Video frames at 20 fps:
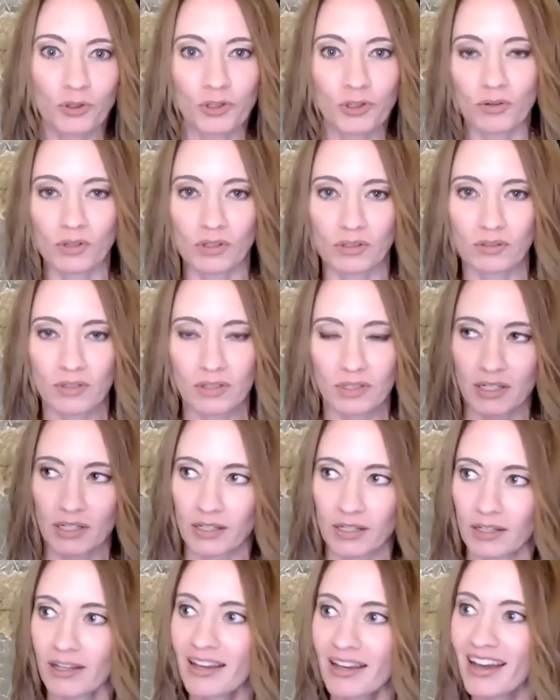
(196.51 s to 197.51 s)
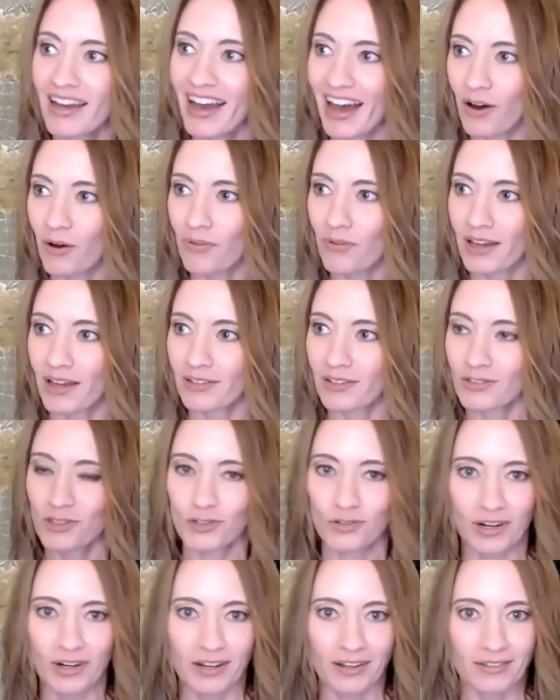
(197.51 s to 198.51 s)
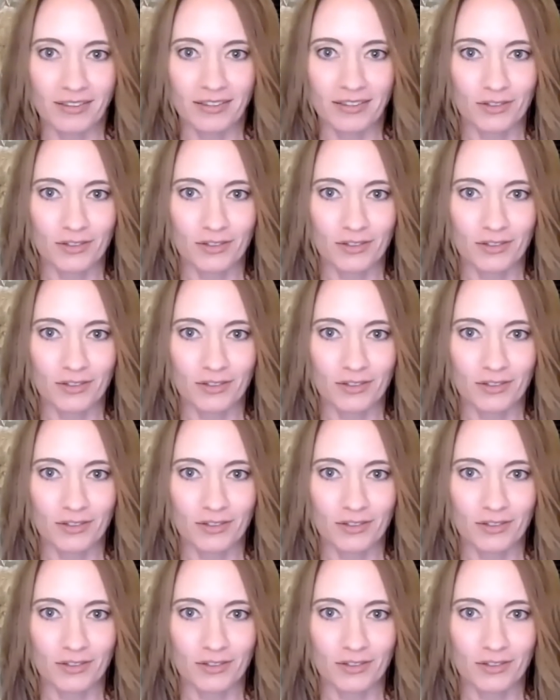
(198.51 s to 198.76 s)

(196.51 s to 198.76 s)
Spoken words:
you can see how that strength